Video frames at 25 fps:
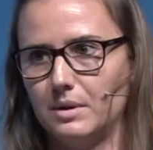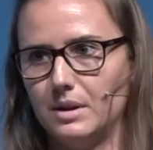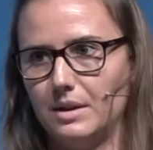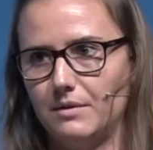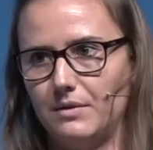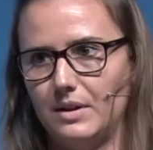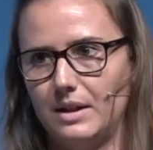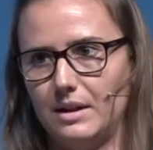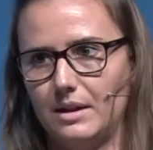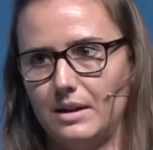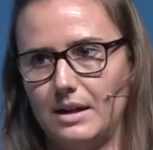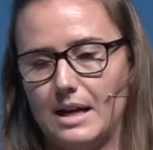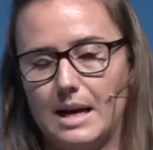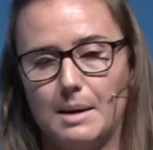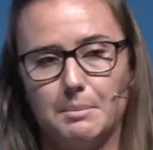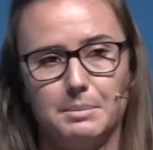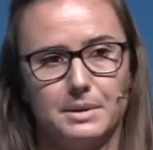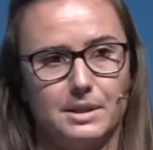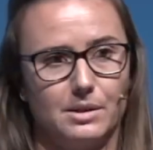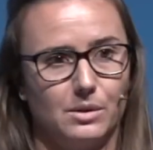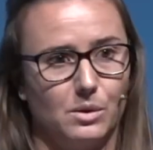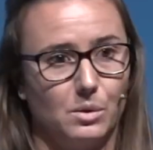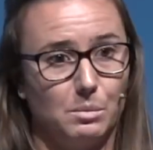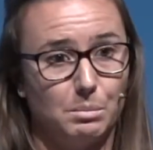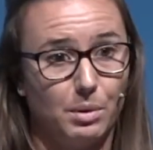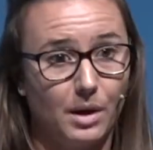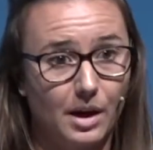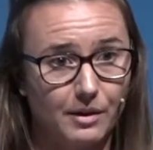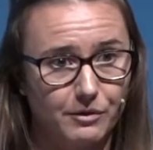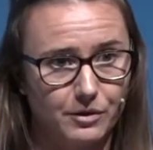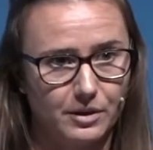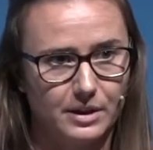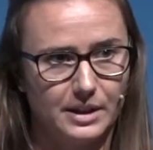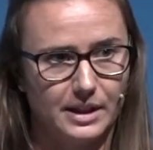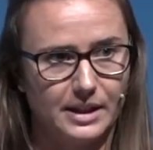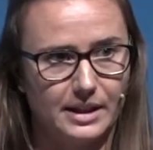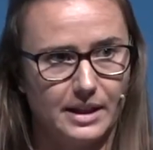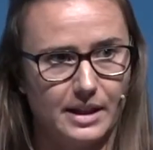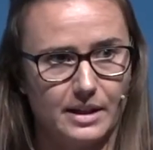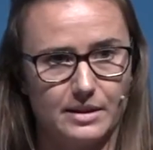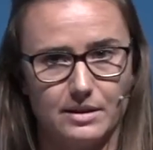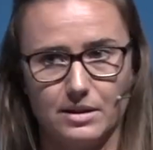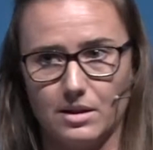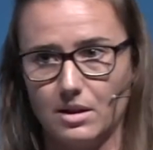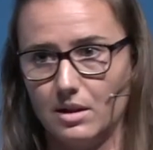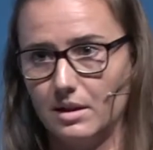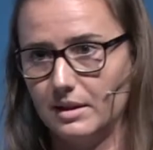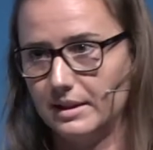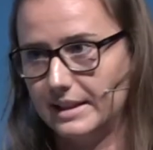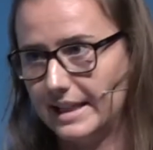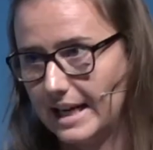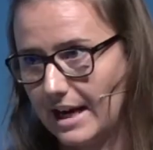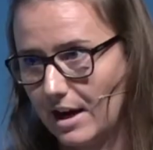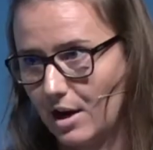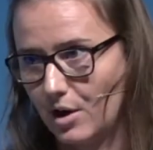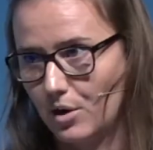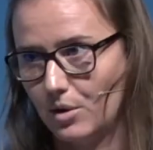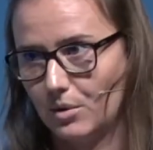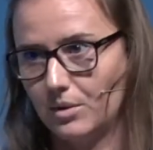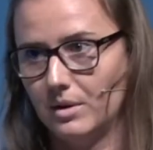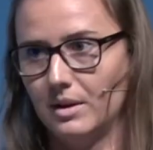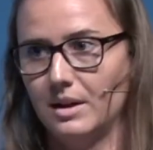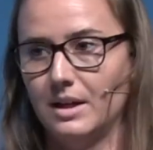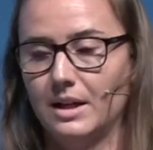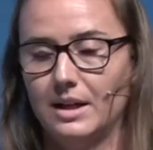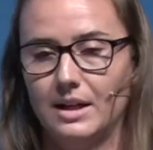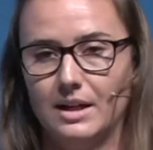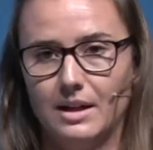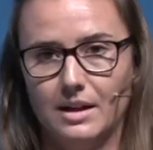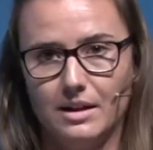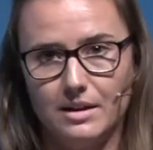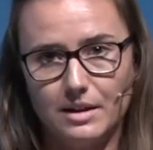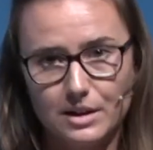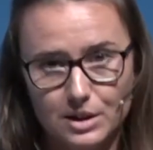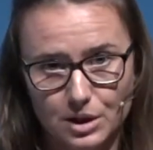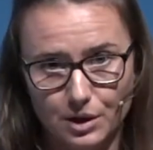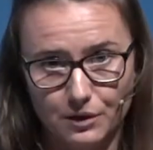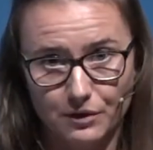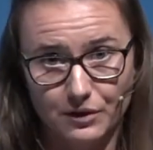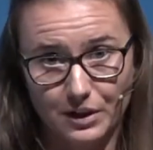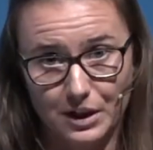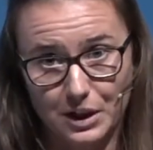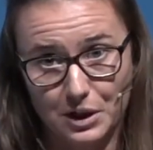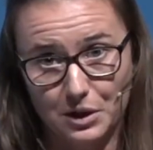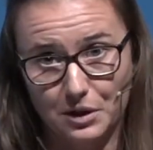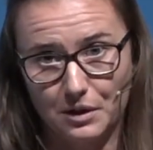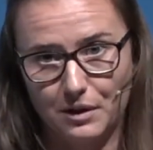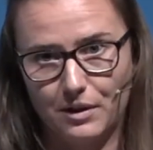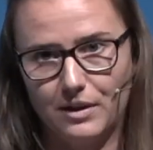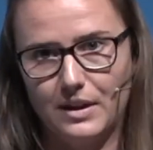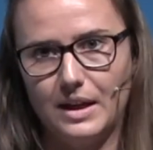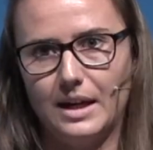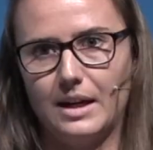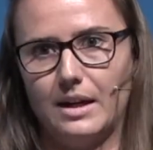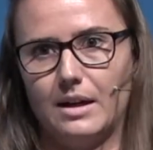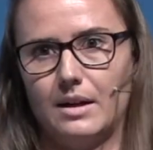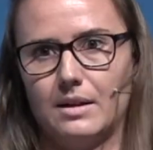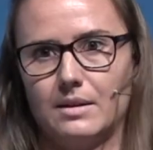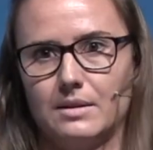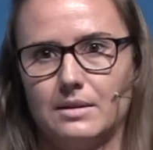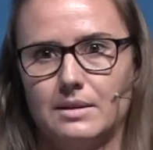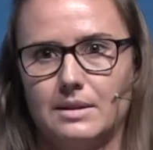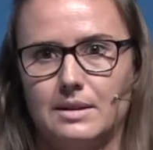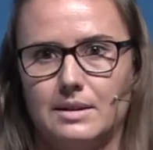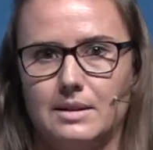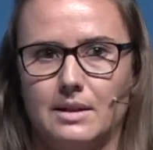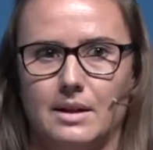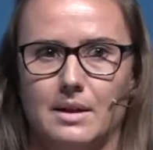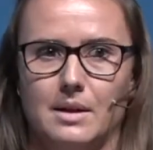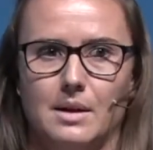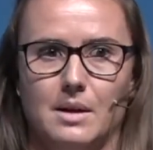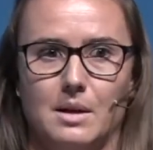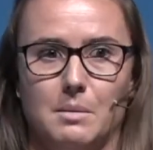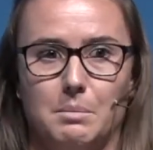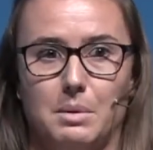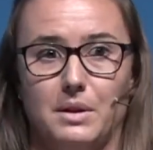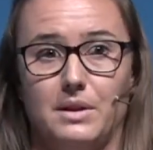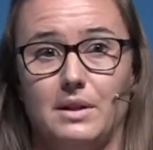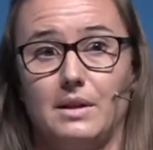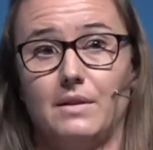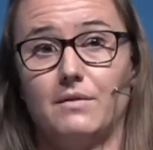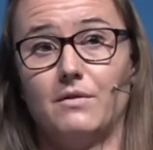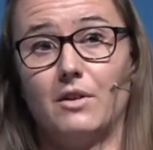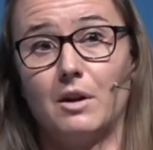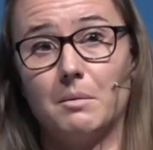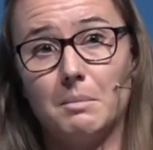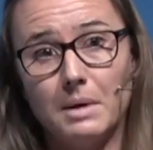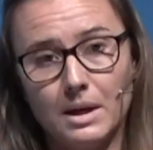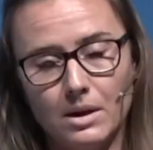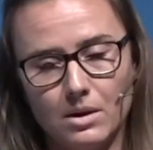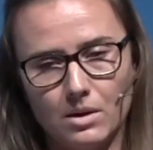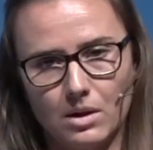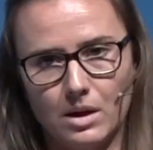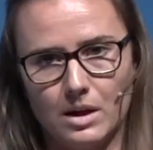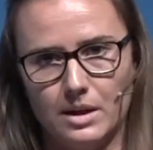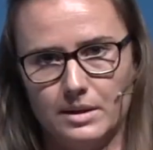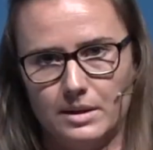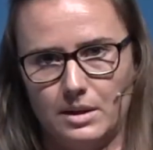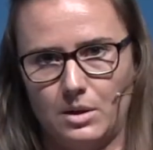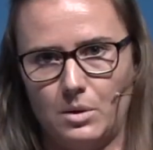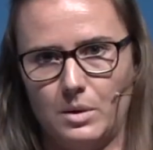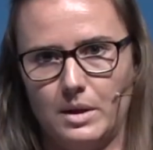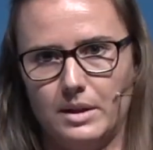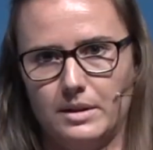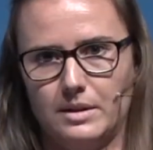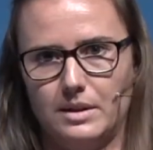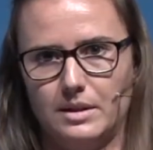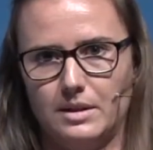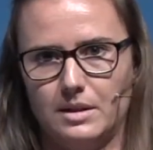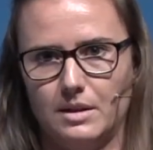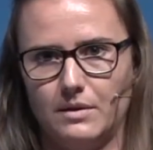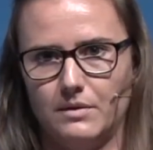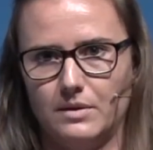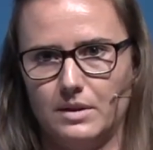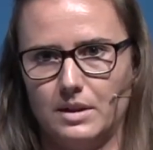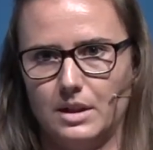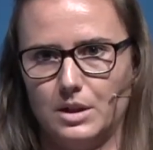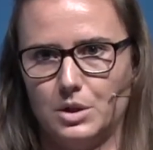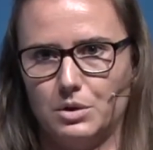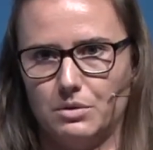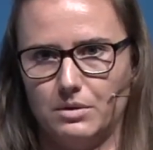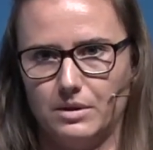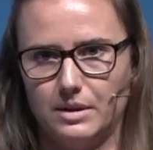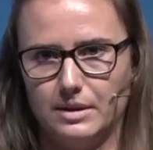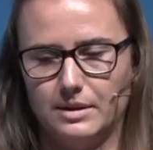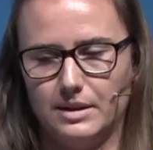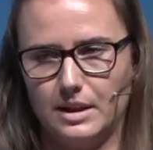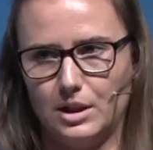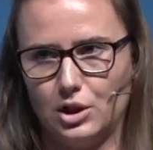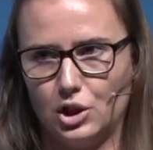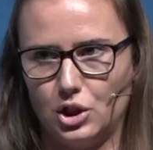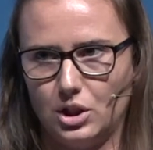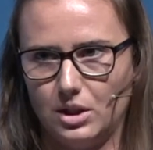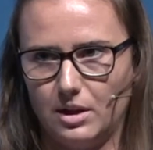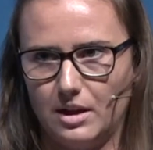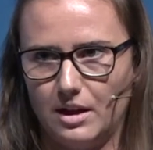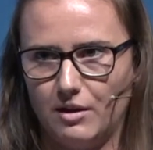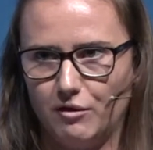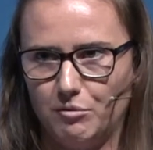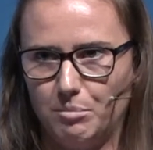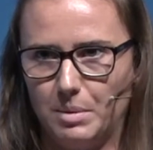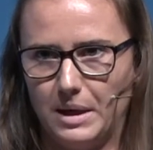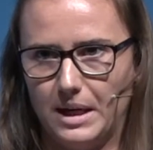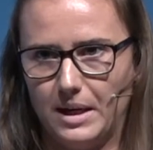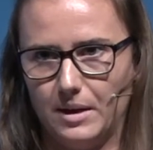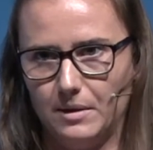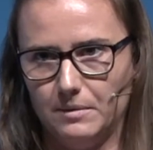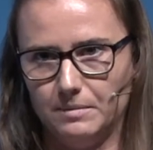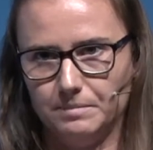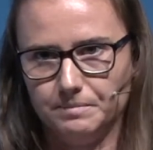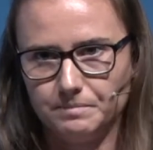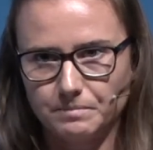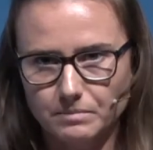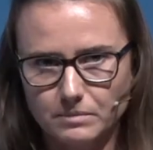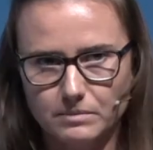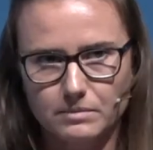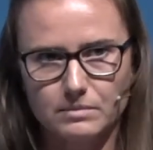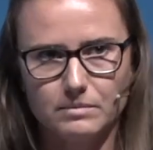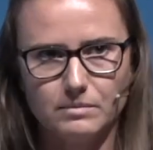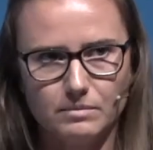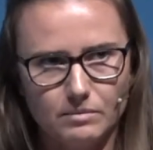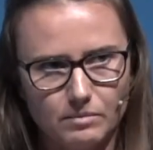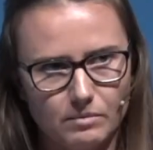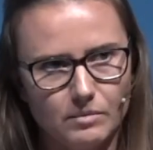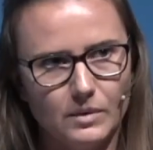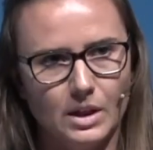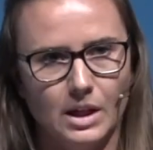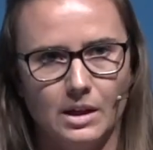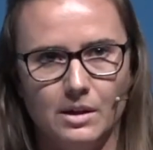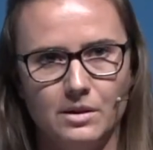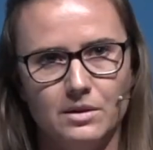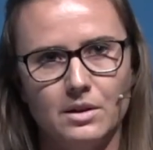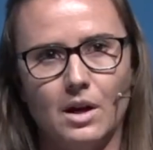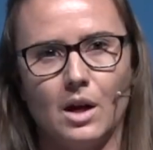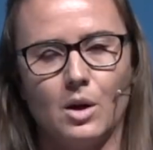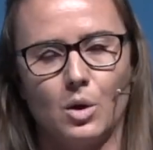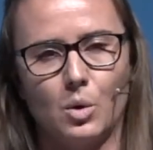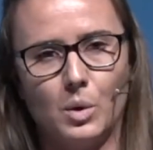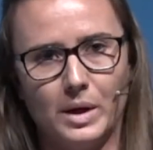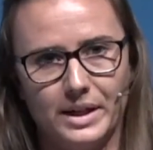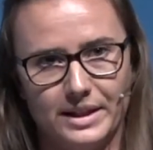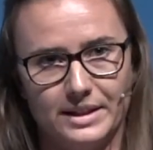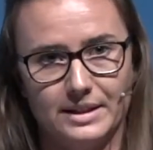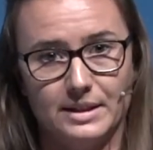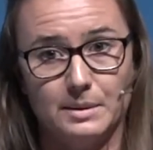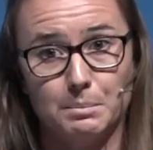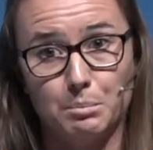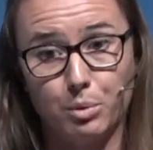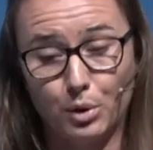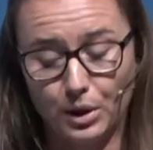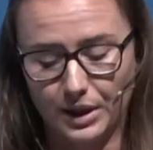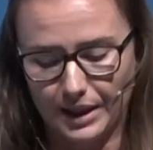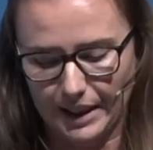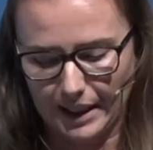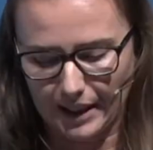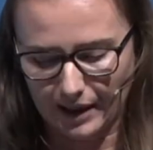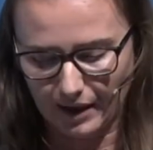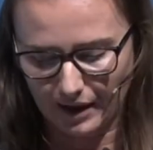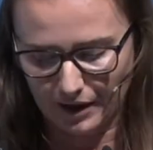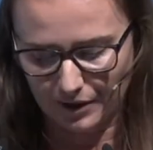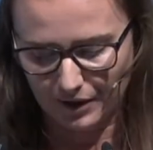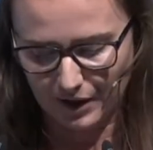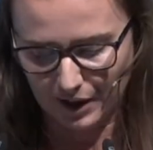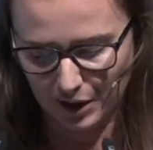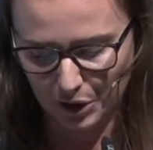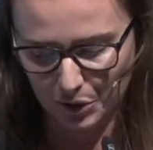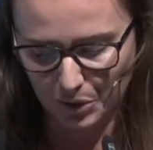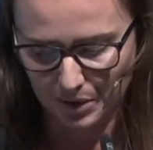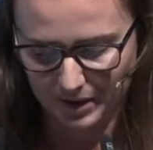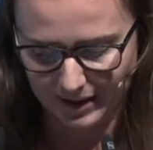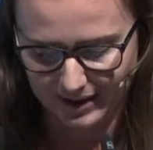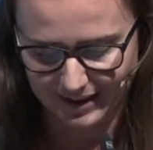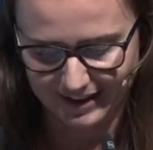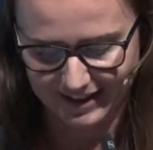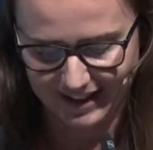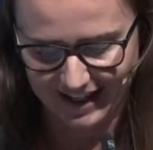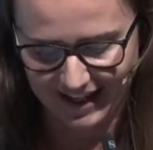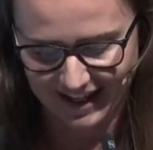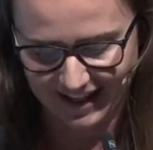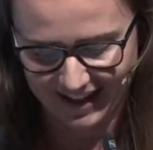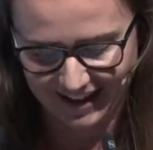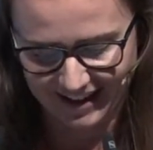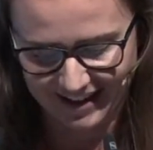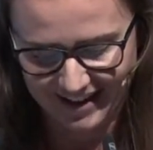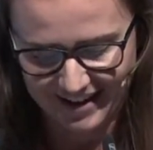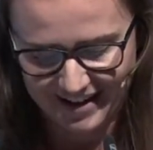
living in absolute poverty has gone down. These are very good things. But the environmental consequences of industrialization have been not quite as pretty, I think you could say,